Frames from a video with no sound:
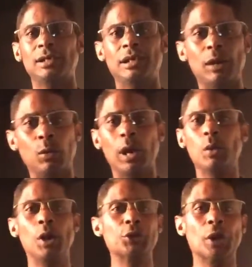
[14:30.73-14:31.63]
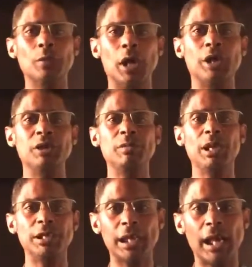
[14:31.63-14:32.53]
They're well worth over $100
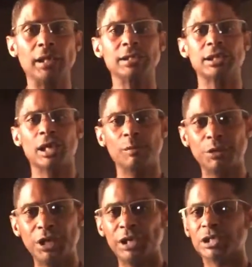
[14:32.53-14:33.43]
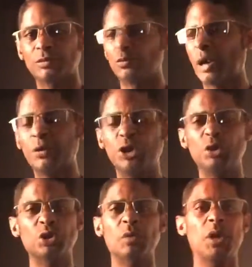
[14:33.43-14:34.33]
million. The company is
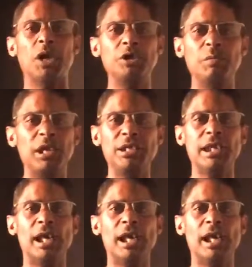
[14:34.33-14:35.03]
revenue over $100 million.